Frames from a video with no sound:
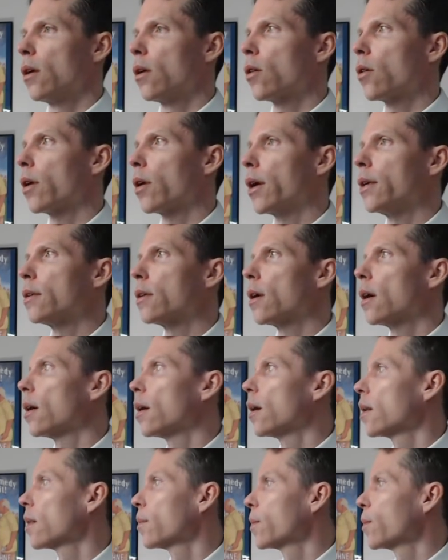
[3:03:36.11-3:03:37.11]
all right,
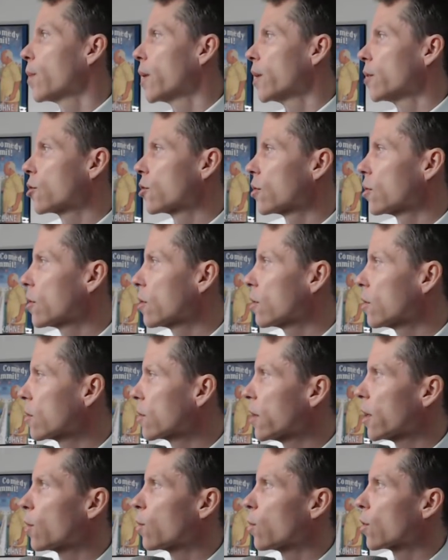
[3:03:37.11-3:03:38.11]
let me make sure. It
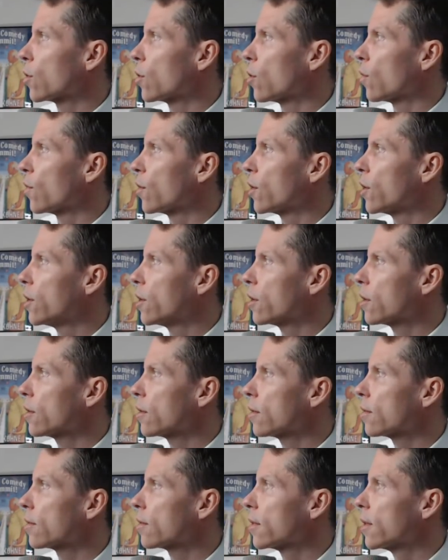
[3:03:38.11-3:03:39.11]
looks like we're good over here.